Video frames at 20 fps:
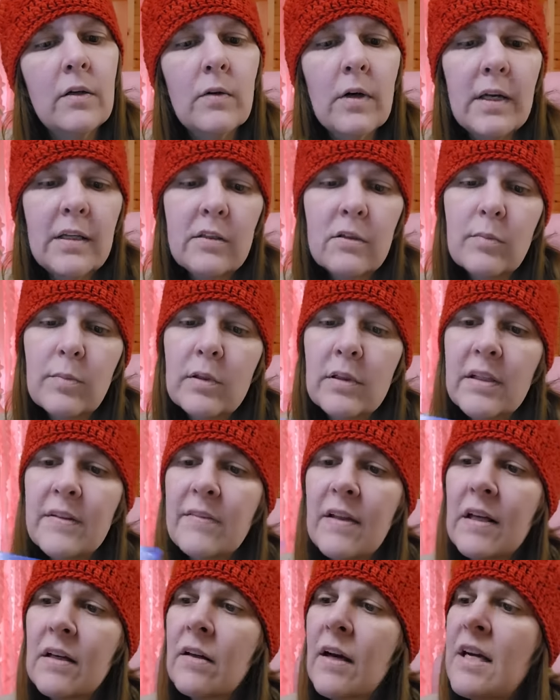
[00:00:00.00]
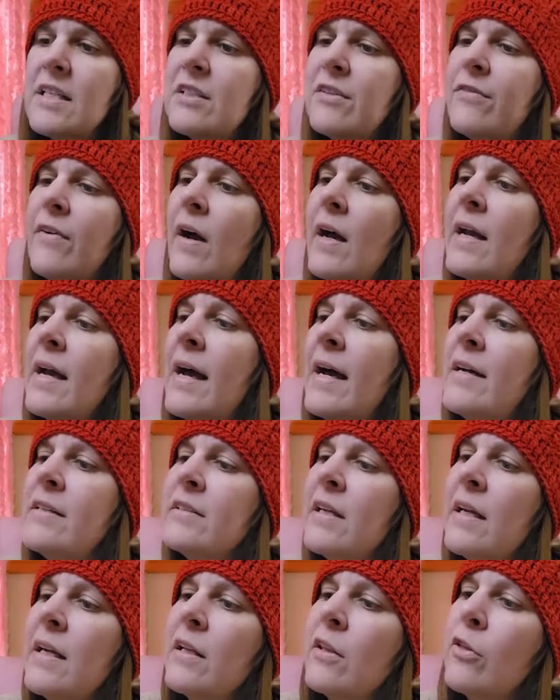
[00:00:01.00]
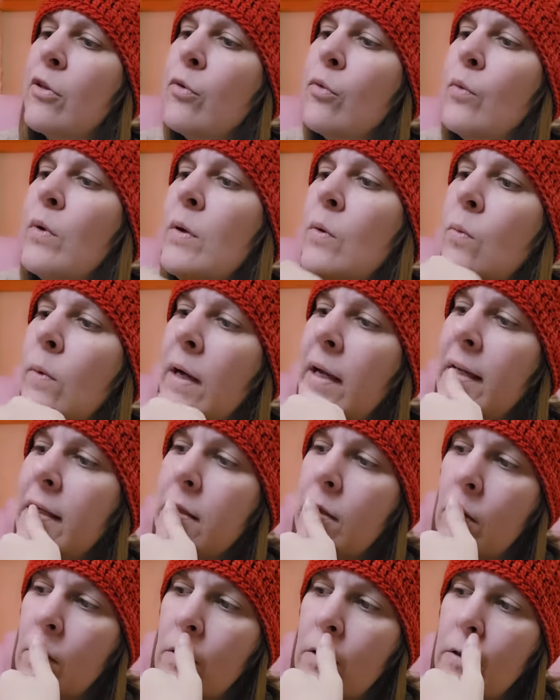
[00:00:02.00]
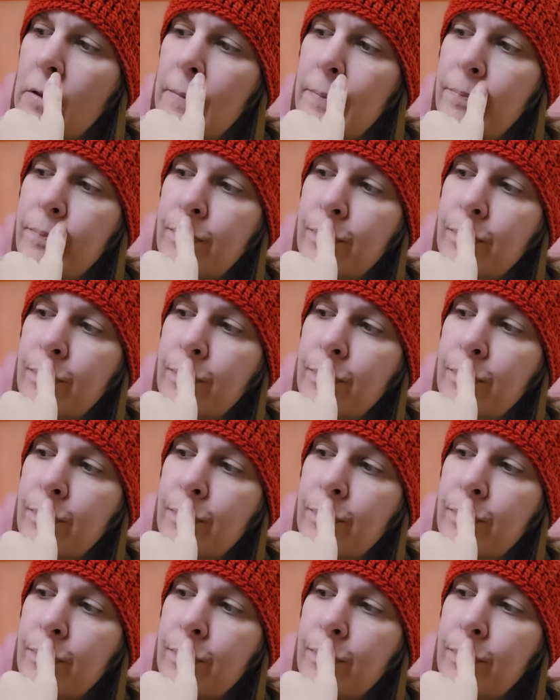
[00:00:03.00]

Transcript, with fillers: I do believe they classify as a three-weight yarn.